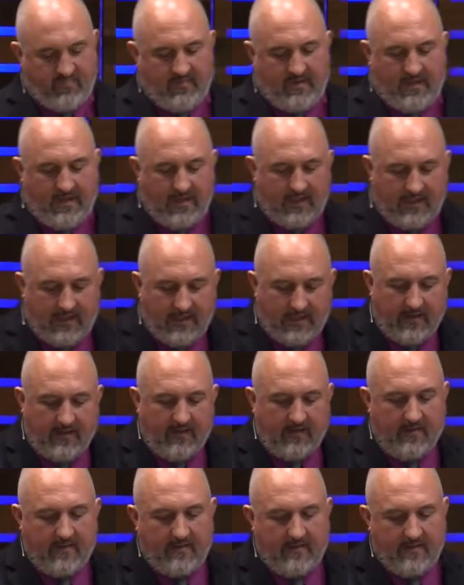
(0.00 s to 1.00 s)
And again,
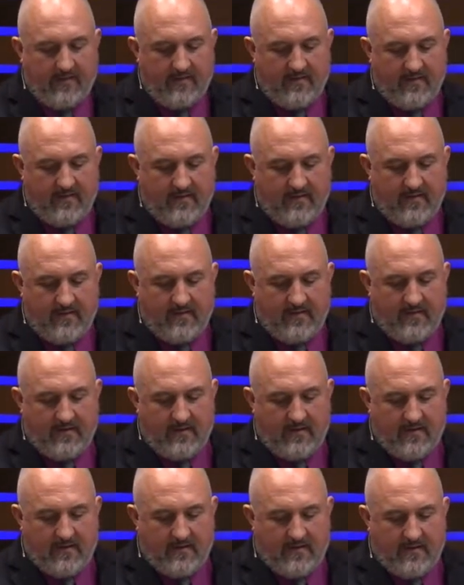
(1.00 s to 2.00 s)

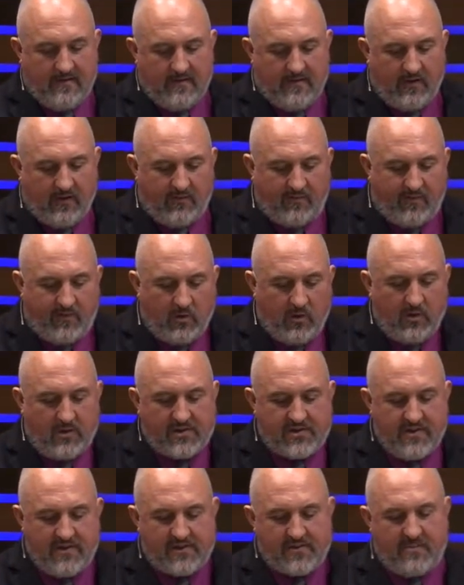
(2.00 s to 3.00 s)
they're
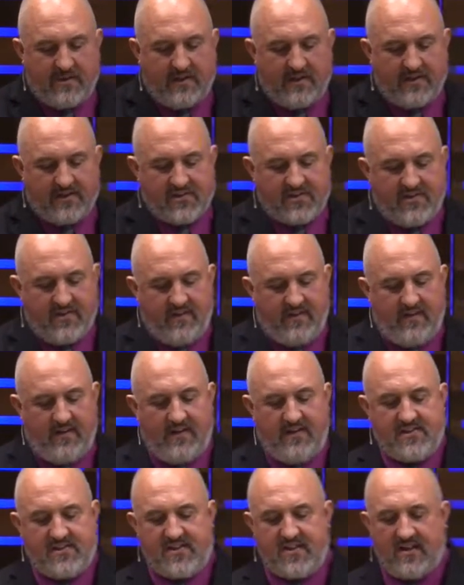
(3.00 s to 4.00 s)
foolishness because
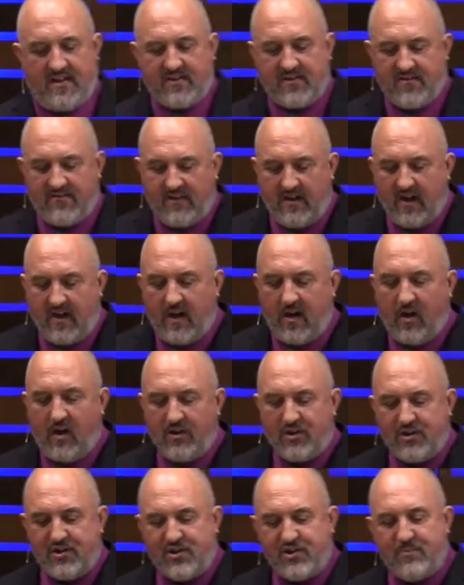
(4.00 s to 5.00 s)
these things of God are
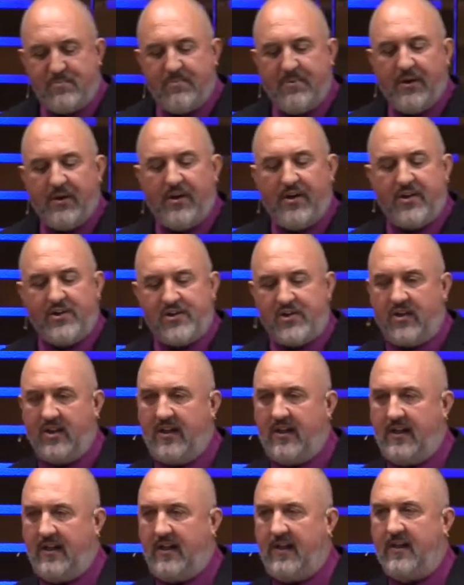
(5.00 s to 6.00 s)

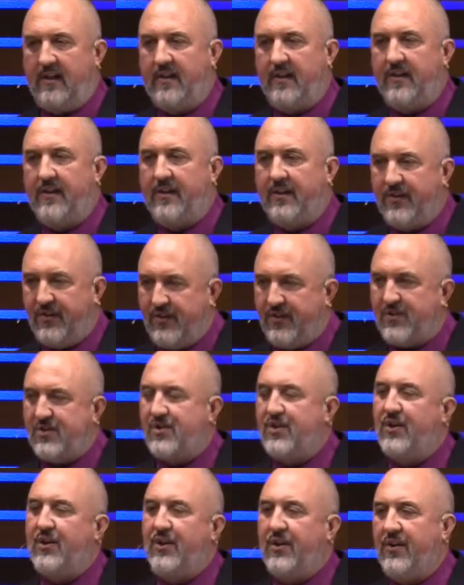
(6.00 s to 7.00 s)
spiritually
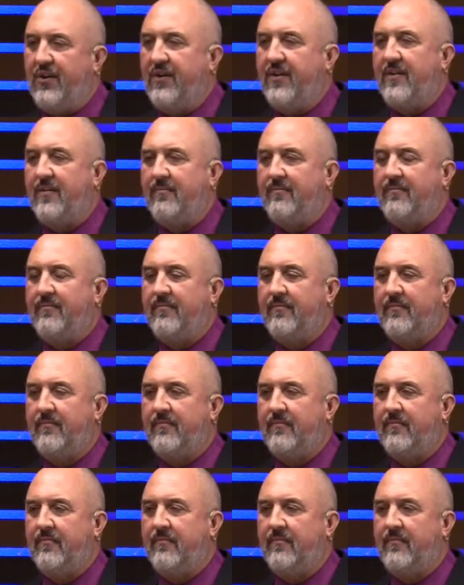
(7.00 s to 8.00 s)
discerned.
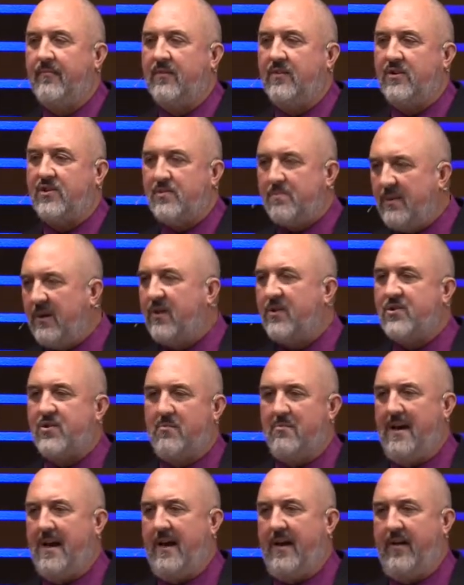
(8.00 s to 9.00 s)
It's a spiritual
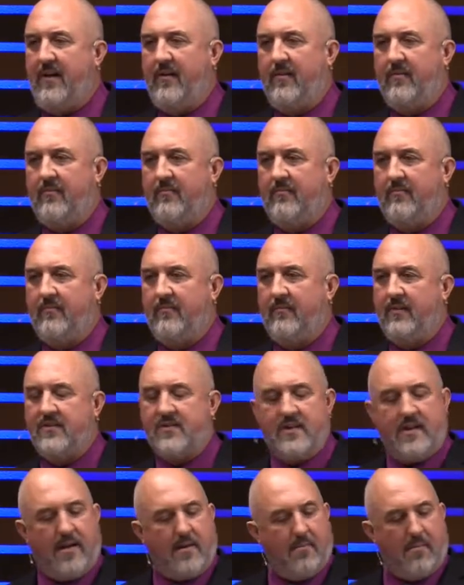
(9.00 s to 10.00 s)
matter. It's
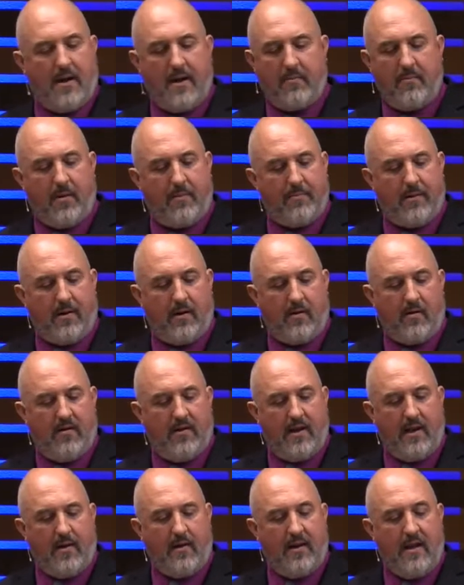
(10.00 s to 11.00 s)
not a might by power,
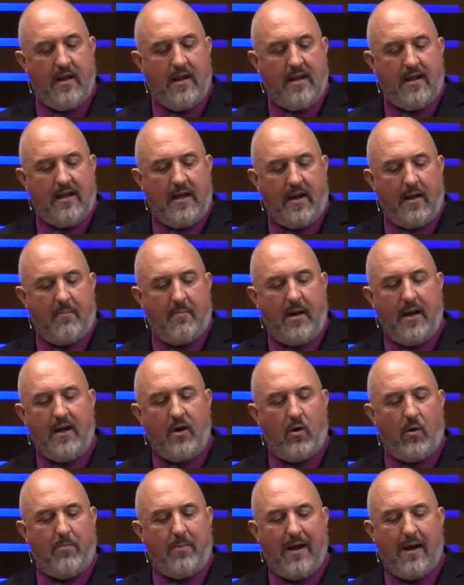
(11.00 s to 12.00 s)
not, not a might
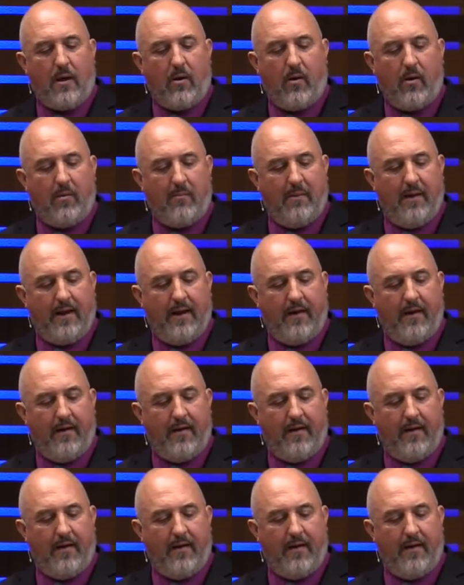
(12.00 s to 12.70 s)
nor power matter.